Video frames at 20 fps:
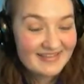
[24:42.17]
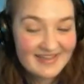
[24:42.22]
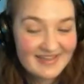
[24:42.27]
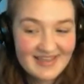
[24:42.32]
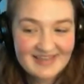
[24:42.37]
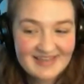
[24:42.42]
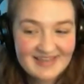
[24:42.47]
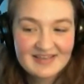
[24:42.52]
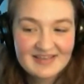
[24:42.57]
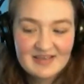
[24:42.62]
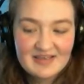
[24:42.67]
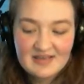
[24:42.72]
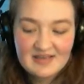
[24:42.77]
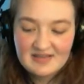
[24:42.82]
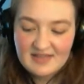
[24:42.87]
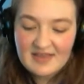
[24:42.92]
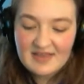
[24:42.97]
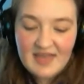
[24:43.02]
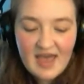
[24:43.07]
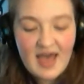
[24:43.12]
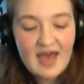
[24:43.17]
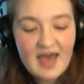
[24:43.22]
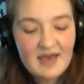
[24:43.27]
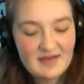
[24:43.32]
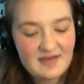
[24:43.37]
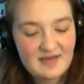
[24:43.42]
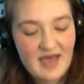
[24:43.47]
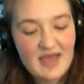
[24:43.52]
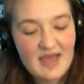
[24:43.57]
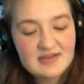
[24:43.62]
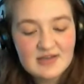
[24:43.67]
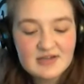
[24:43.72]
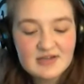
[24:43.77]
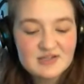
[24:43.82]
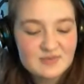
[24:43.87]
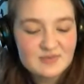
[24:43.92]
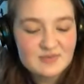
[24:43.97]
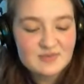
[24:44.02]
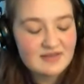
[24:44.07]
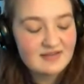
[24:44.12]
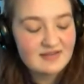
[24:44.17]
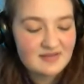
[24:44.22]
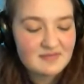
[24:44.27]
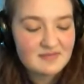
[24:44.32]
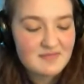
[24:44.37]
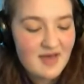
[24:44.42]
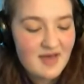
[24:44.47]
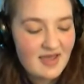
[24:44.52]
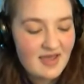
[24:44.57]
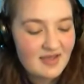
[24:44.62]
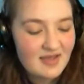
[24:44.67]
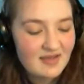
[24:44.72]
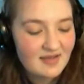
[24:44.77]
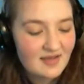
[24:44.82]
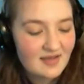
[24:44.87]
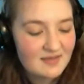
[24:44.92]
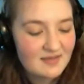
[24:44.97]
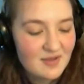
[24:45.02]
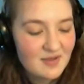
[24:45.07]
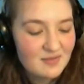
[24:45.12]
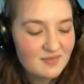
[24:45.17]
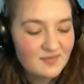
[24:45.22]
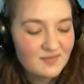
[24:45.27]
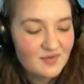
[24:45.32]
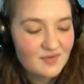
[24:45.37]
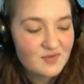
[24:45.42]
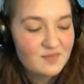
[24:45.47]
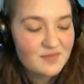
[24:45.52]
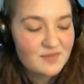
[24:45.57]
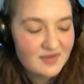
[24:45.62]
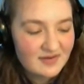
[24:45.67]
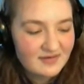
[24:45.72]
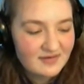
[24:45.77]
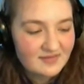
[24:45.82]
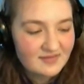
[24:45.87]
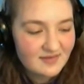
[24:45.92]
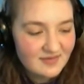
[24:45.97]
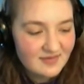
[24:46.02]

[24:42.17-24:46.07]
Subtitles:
like I talked about this in my review, but